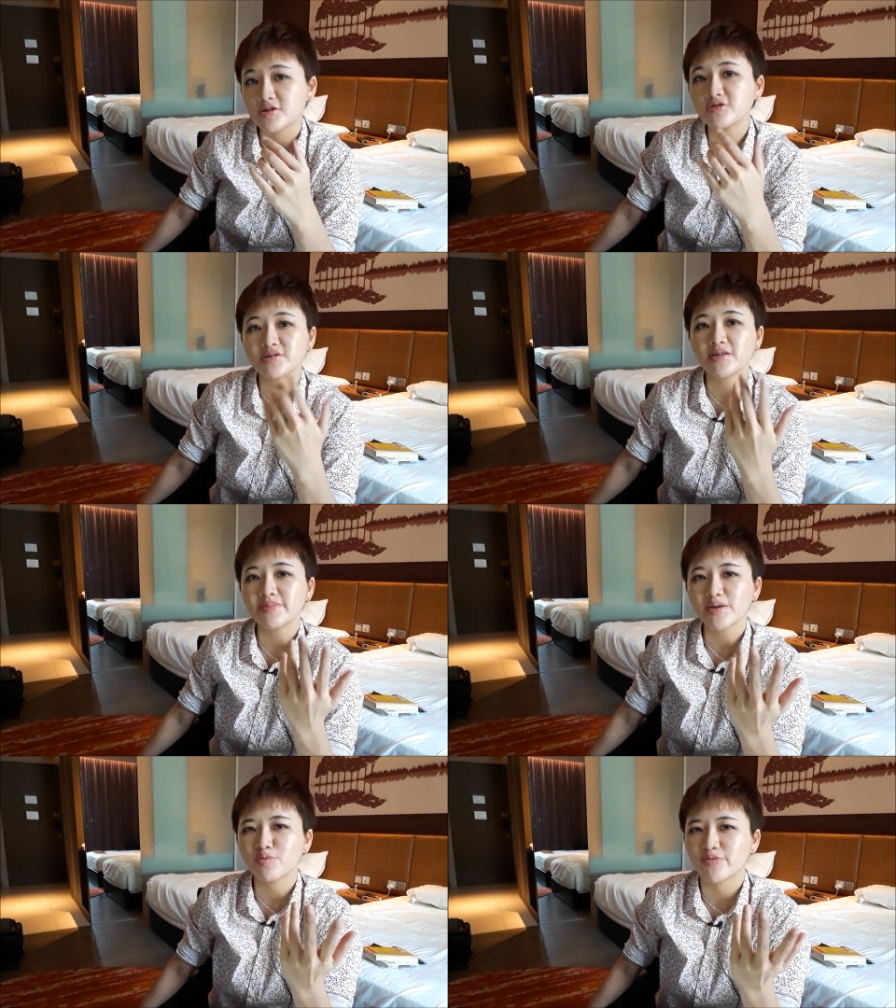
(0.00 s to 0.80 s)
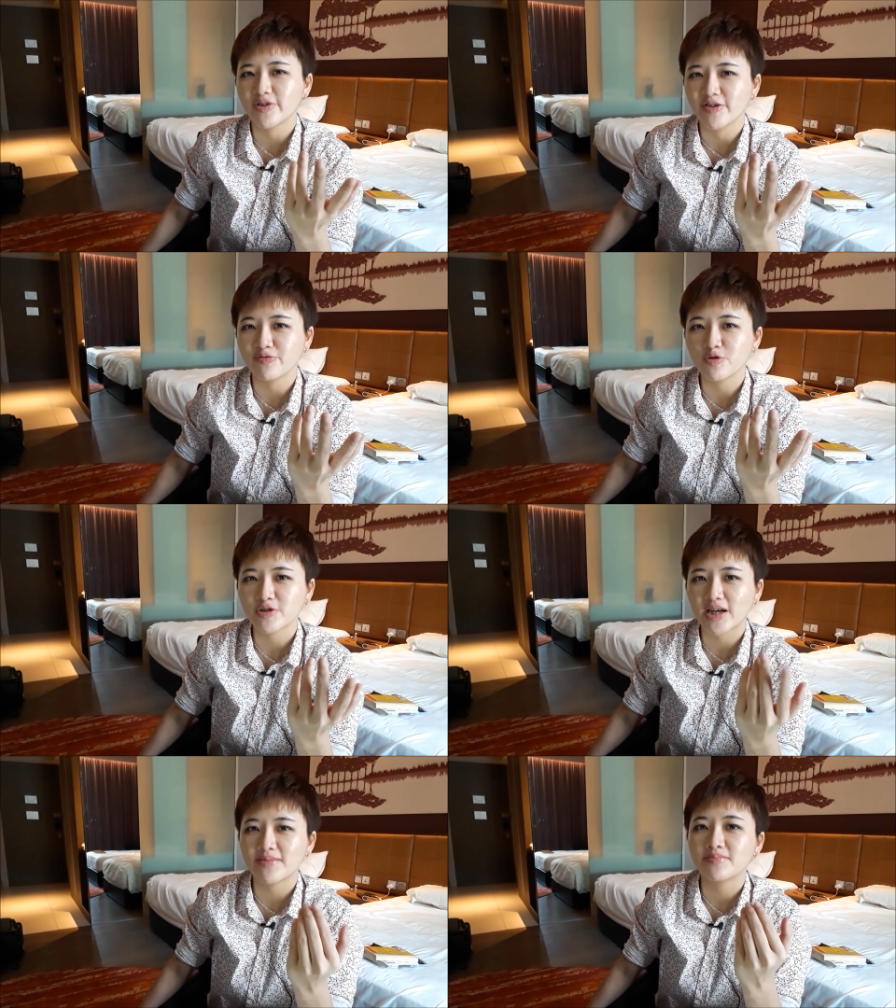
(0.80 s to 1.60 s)
So same thing with a
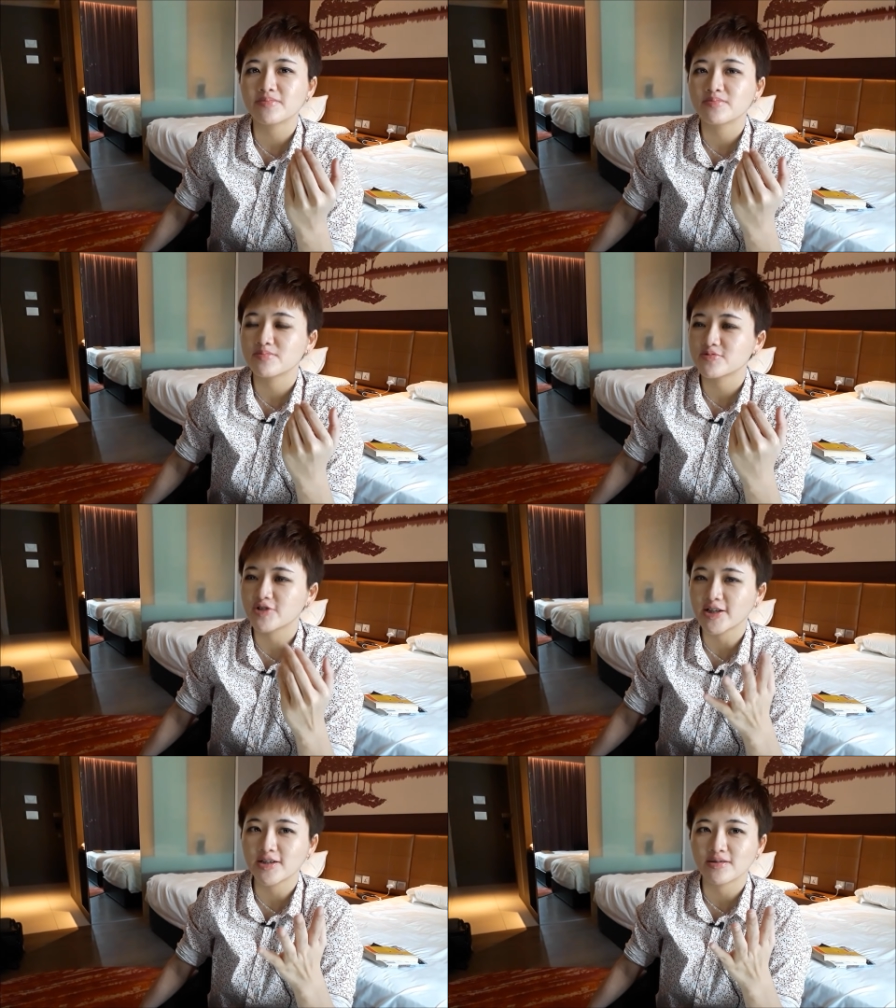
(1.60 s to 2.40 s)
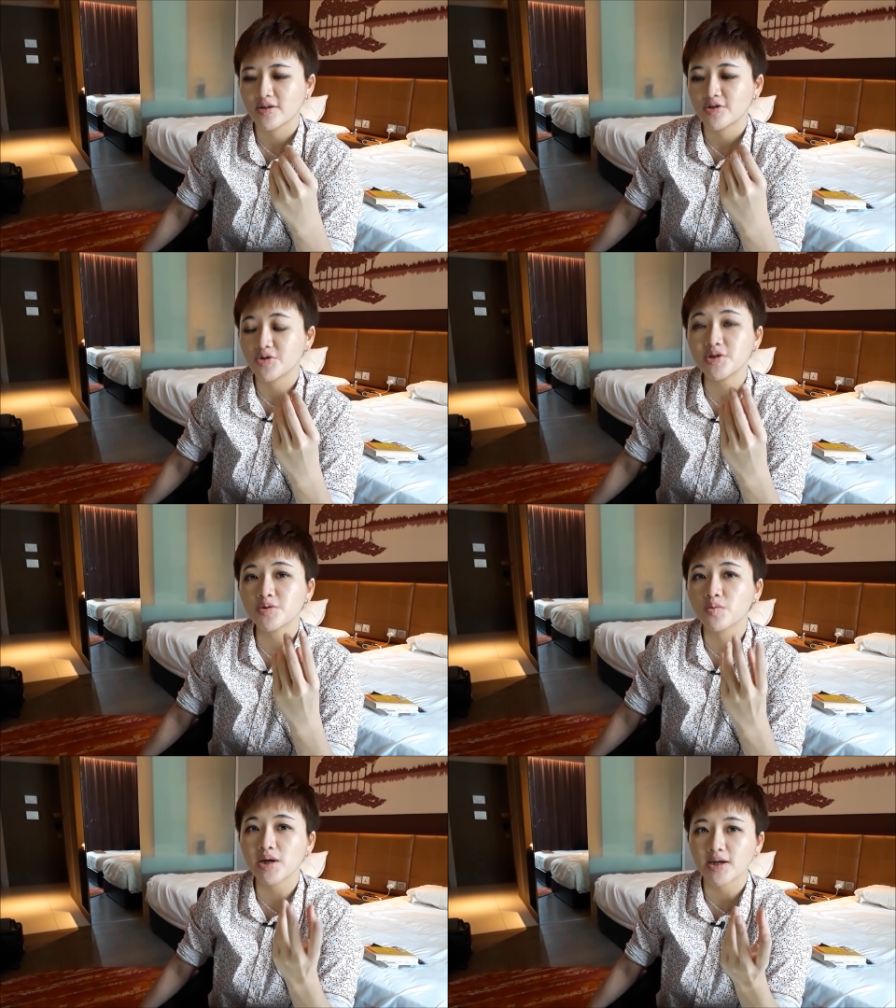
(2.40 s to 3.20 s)
full-time trader. You need
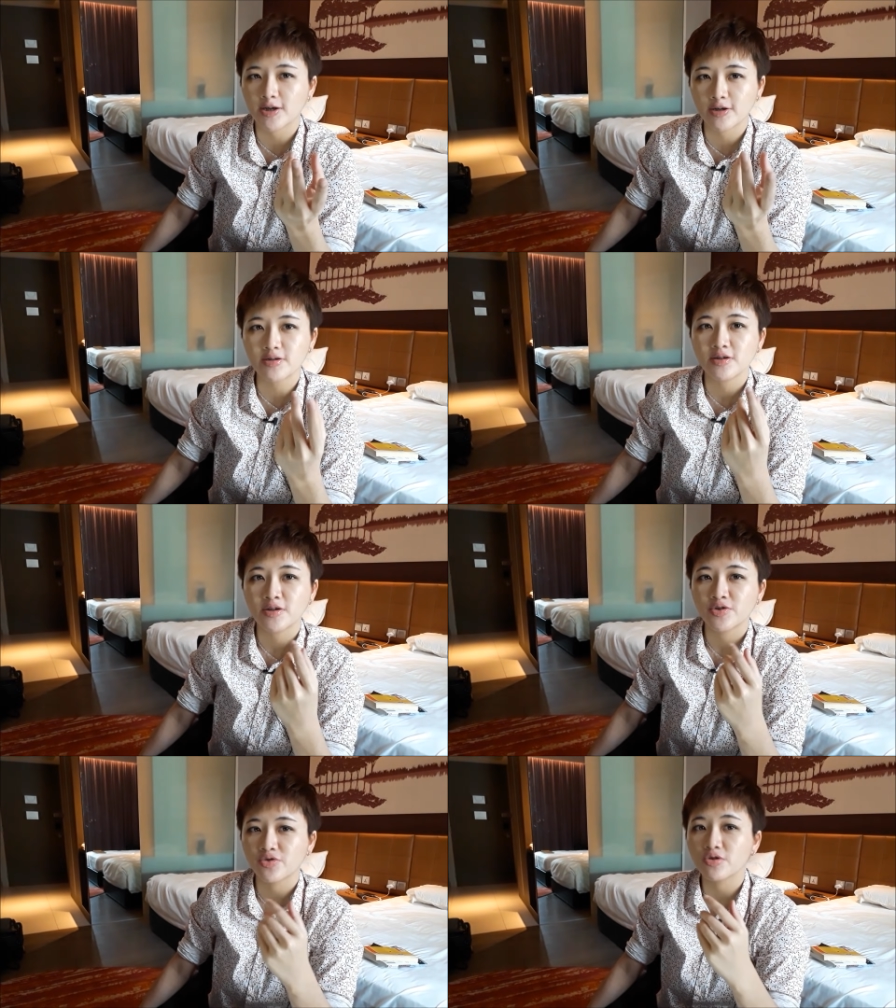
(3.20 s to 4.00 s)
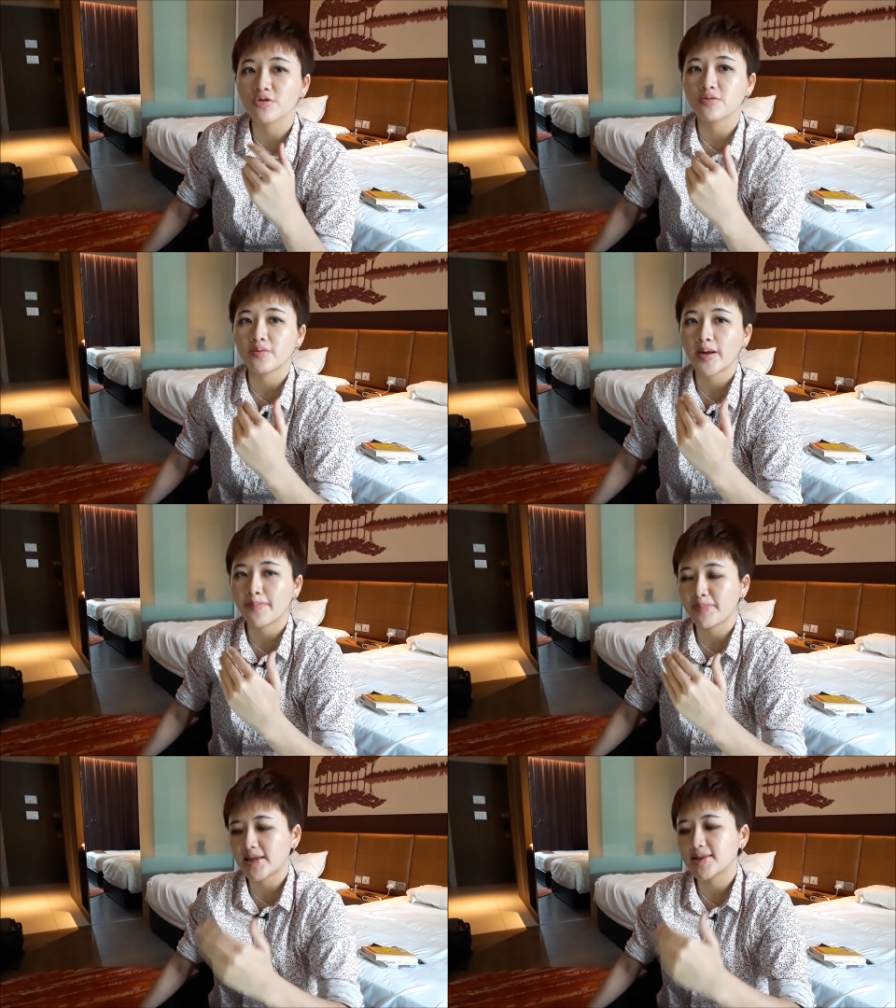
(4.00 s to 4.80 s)
to work hard to
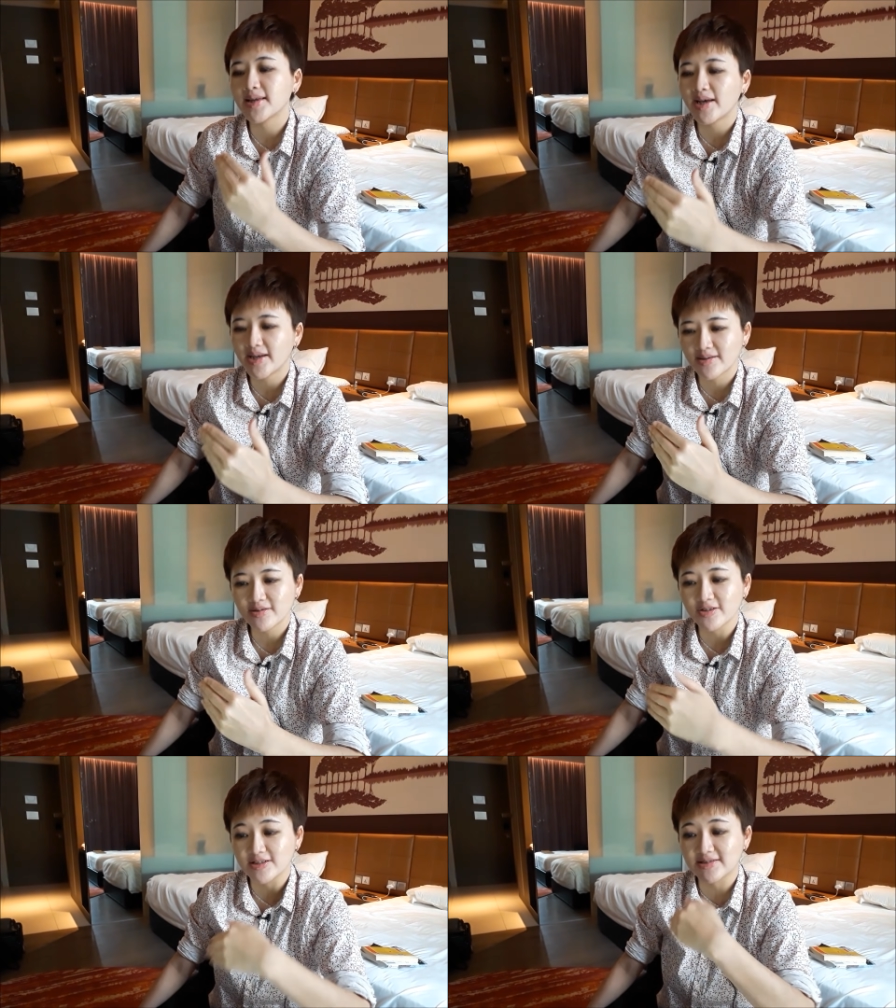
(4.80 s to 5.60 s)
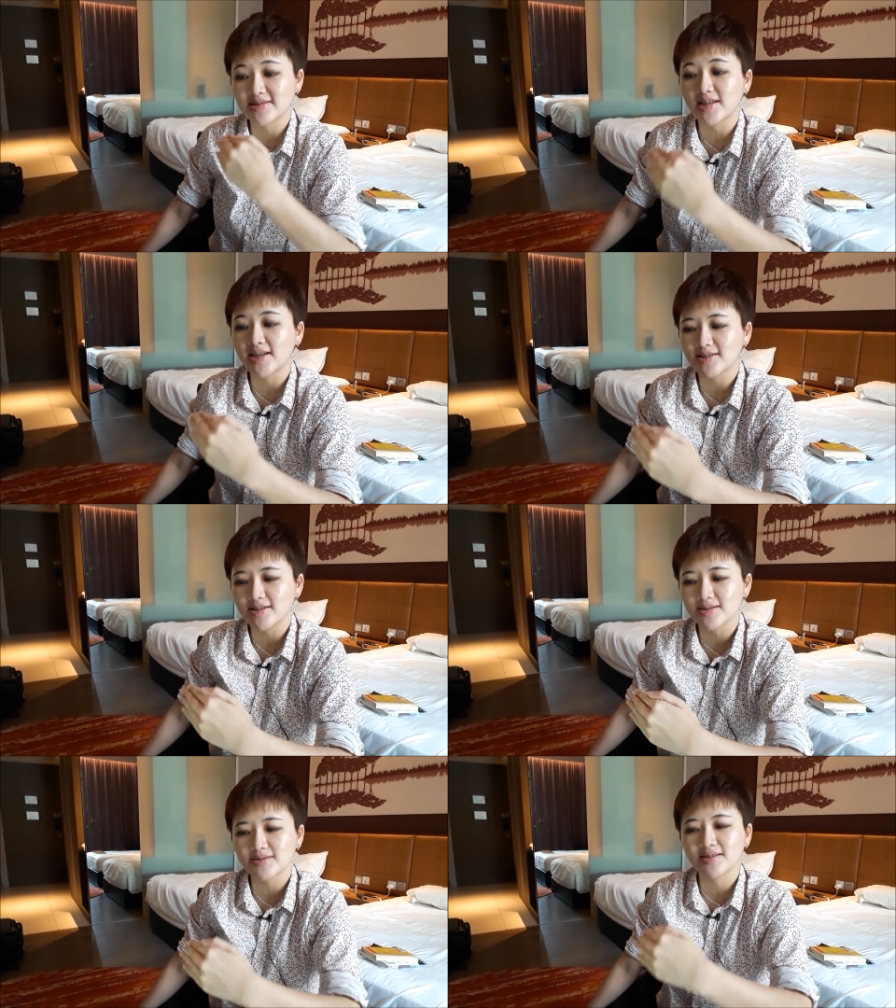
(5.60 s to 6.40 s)
maintain your
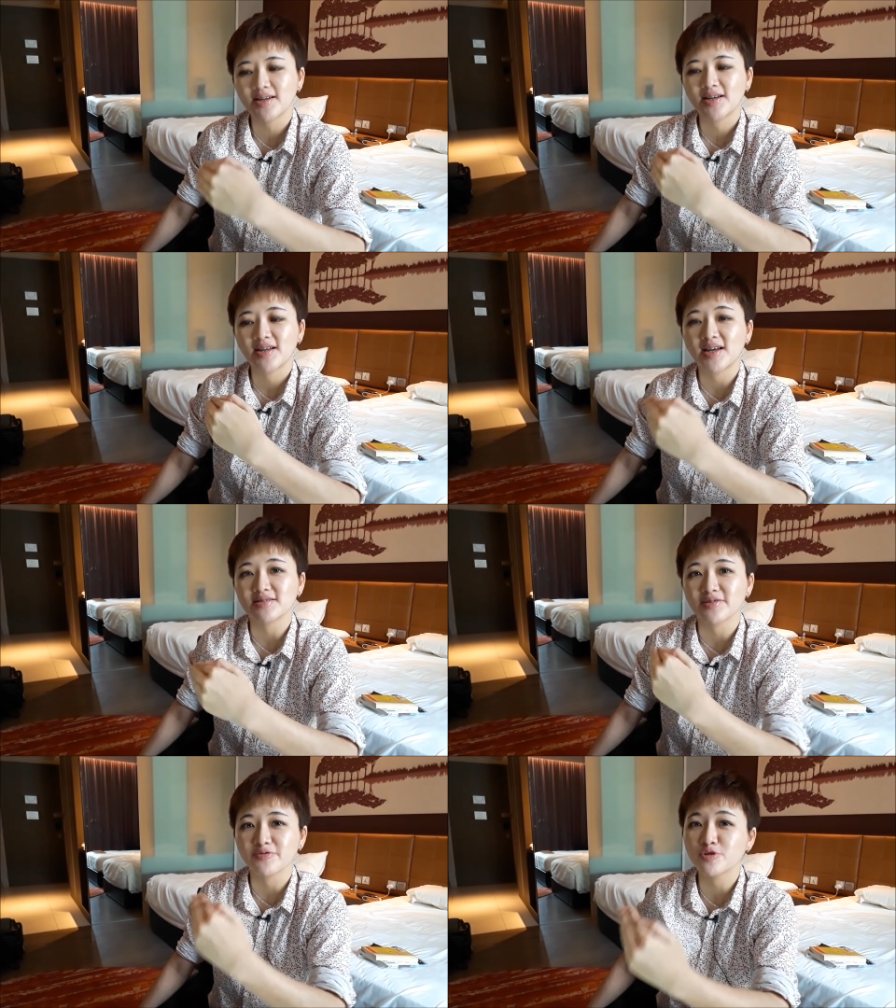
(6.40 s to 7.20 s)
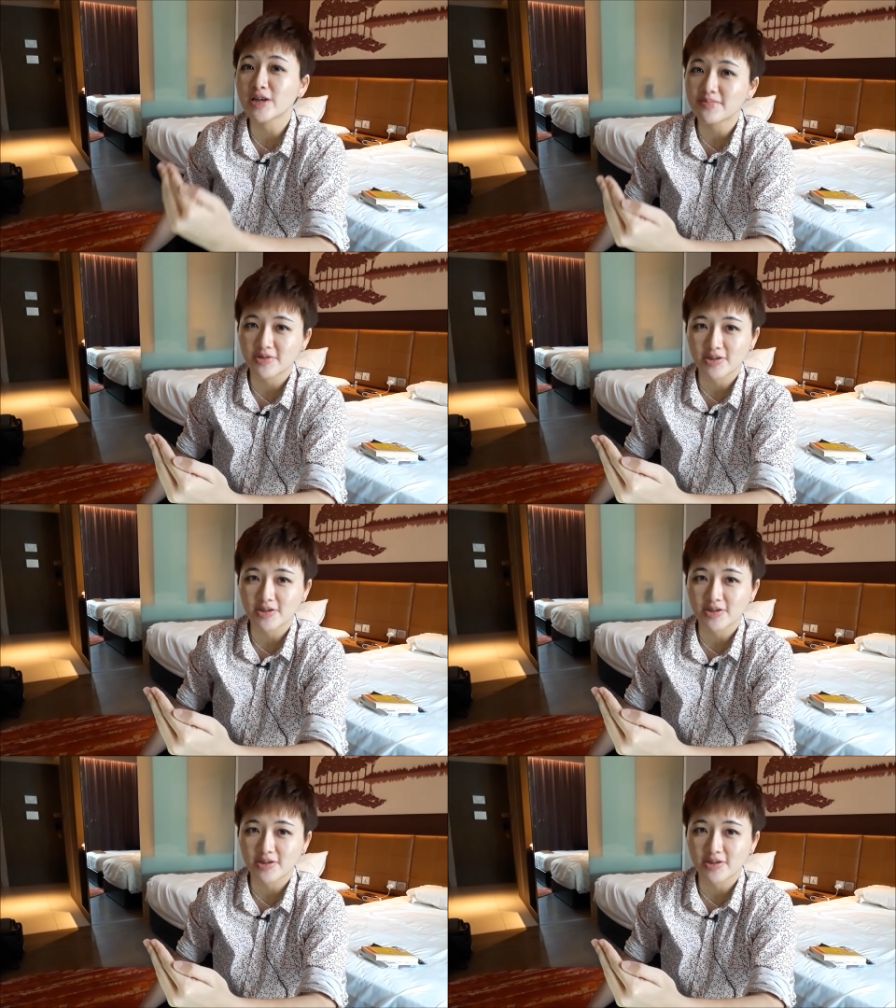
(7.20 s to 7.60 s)
status as a full-time